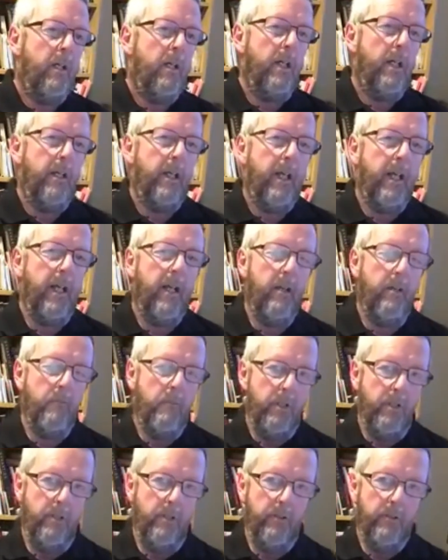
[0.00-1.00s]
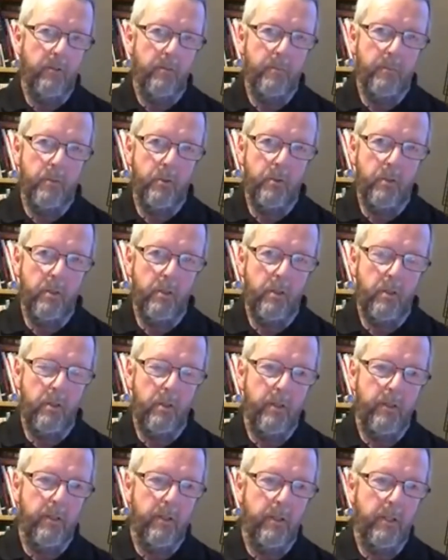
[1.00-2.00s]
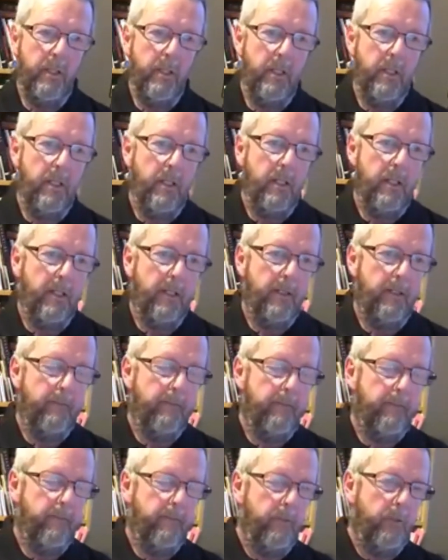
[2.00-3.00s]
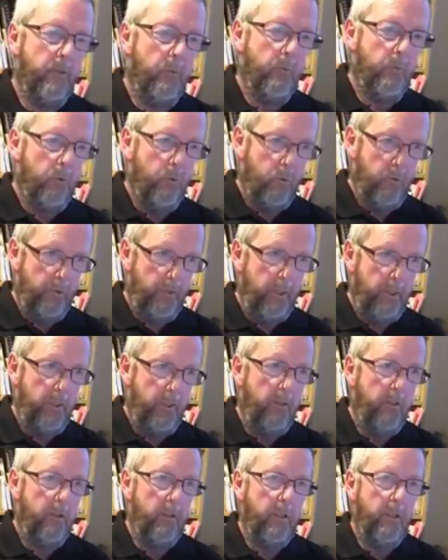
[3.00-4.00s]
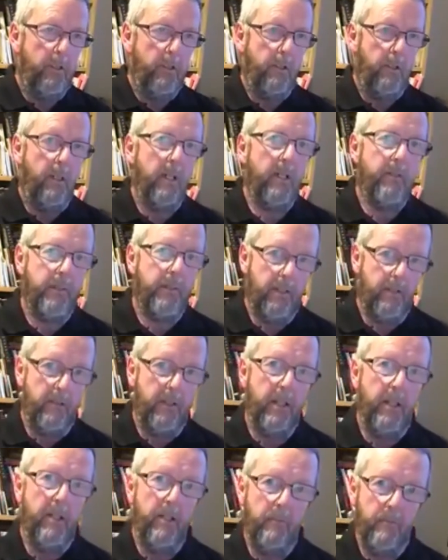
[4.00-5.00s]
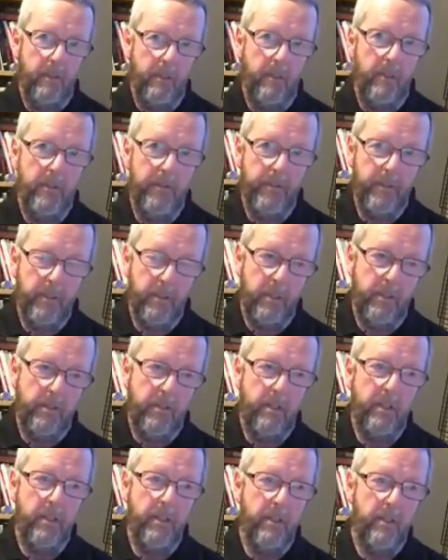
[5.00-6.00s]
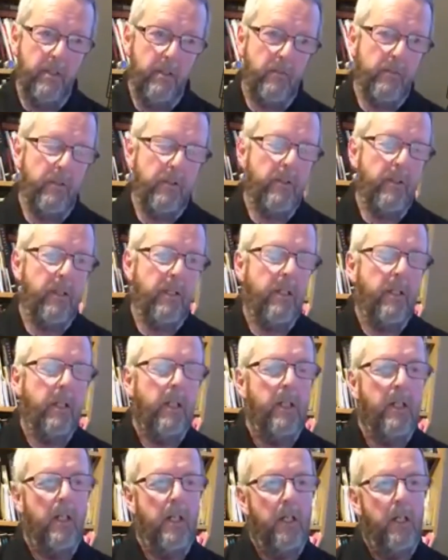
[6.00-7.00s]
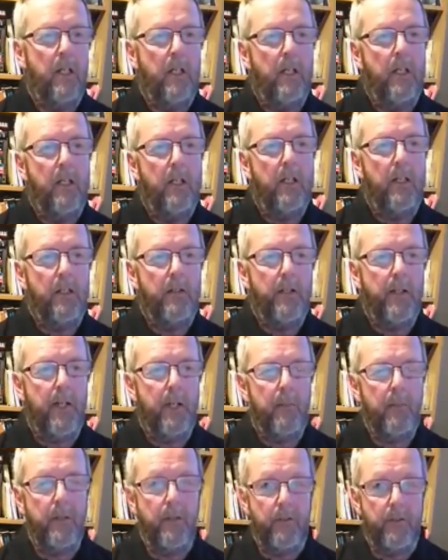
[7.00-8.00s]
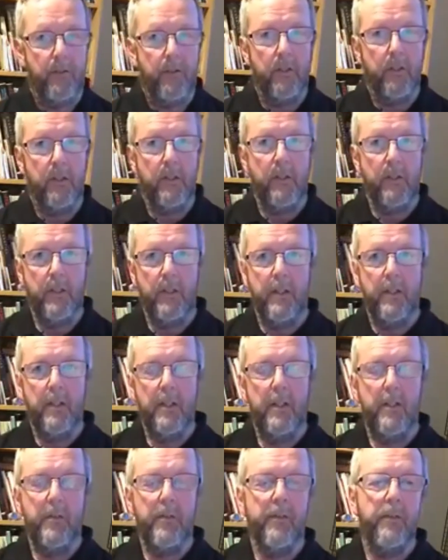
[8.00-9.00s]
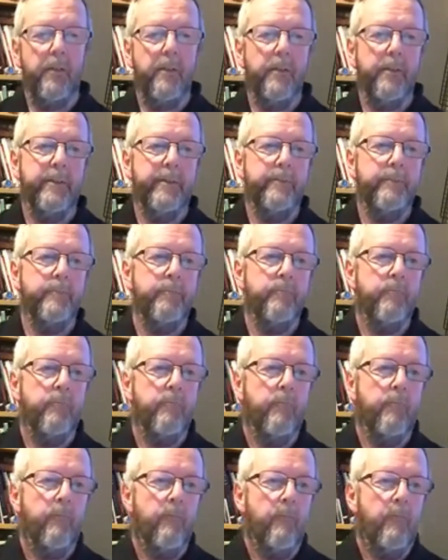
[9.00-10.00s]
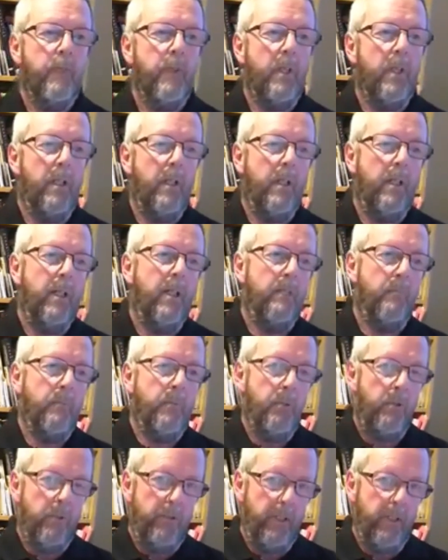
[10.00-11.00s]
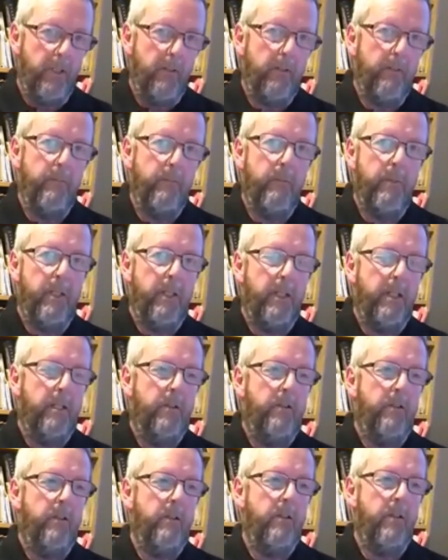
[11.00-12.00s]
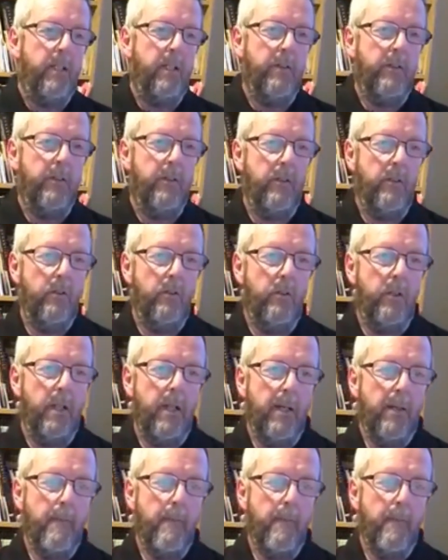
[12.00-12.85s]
element to boil the wort in, you'll have to have an element inserted in it, obviously, and a tap inserted in this. And again, books explain to you how to do that.